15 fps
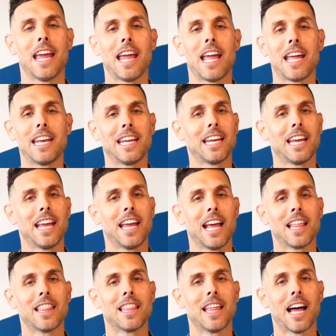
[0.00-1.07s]
And
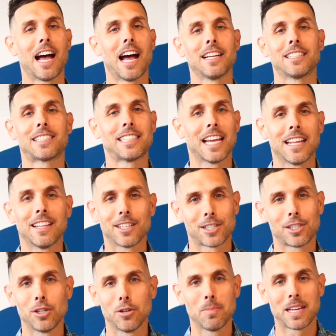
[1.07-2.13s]
I say
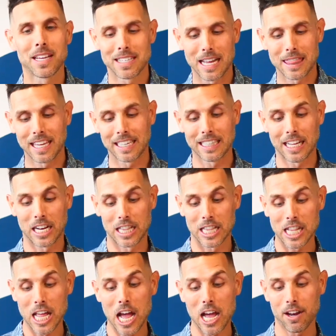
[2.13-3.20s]
this to you because I think that a
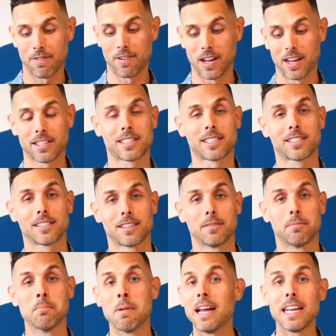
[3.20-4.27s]
lot of us,
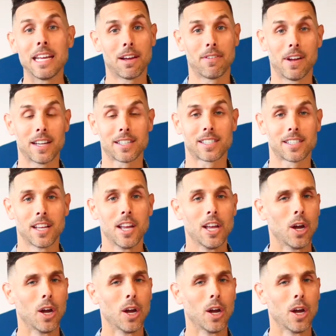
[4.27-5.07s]
many of us,